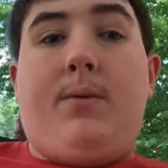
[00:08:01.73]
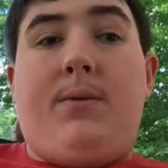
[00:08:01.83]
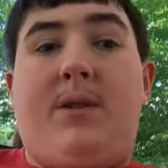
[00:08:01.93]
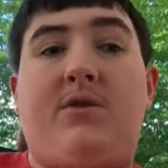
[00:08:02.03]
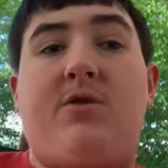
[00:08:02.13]

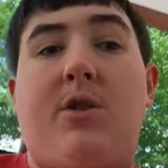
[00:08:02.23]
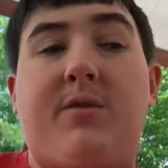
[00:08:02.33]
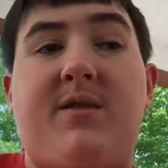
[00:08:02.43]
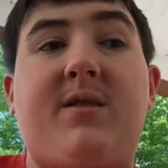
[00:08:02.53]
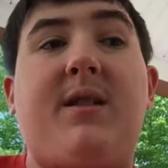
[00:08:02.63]
the
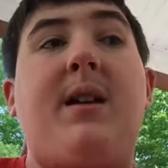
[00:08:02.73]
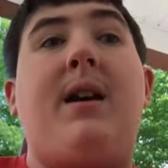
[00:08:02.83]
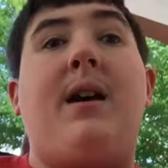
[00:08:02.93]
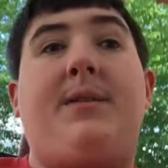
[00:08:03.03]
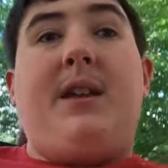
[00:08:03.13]
jokes
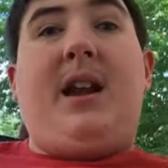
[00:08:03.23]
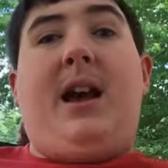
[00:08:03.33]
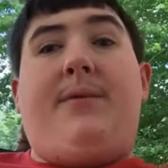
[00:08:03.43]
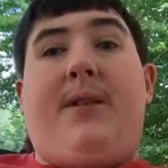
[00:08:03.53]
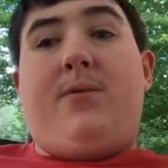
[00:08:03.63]
that I
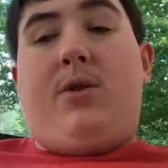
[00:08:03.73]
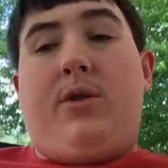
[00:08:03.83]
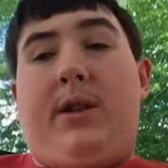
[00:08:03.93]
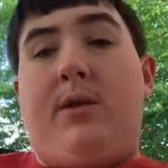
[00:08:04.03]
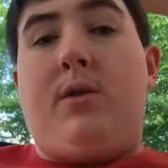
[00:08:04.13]
have ever
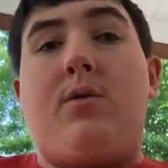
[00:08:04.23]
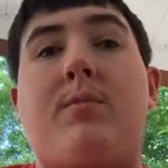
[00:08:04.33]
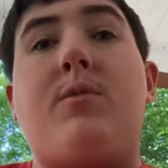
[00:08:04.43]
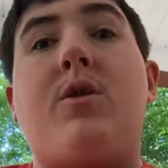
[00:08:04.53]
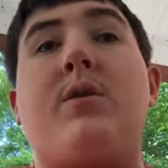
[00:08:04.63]
heard here at
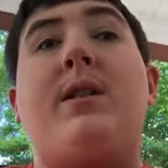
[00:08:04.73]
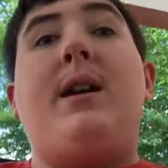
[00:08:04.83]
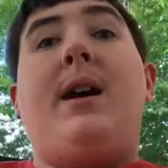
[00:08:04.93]
Walmart